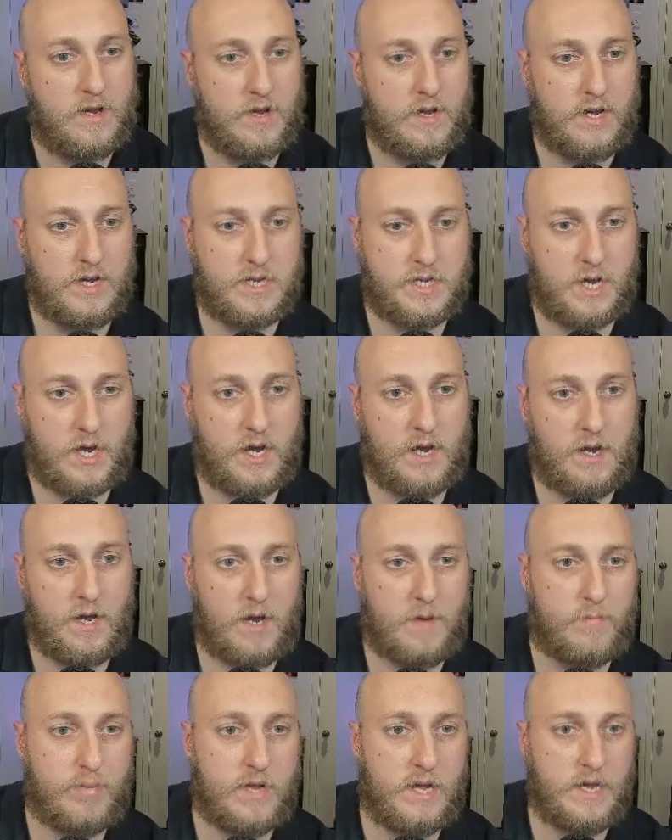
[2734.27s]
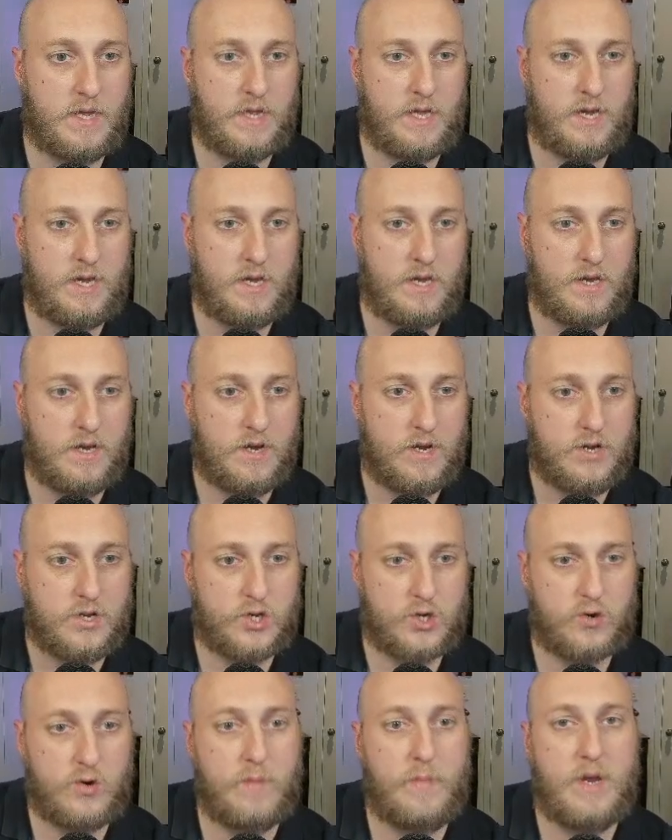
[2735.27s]
Is I play the
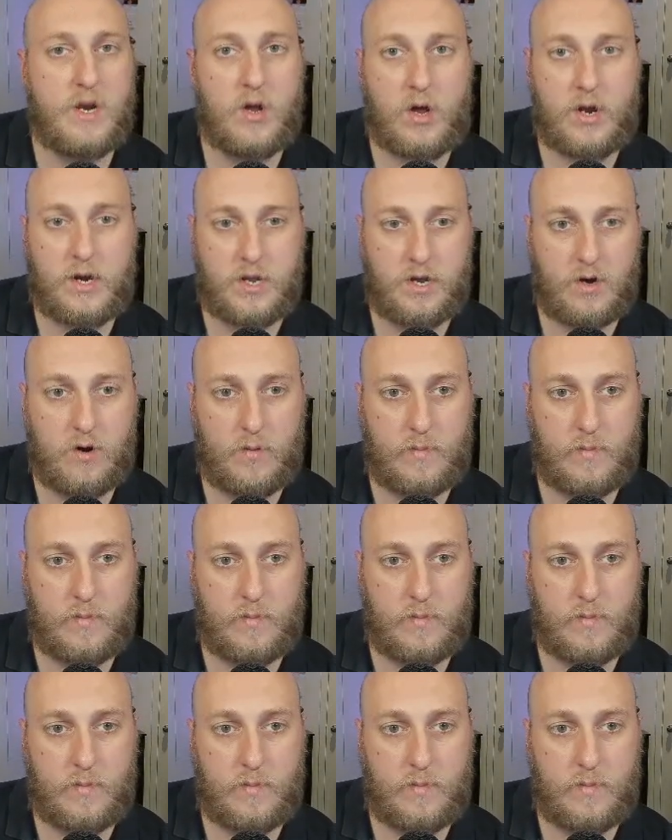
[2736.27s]
streaming audio,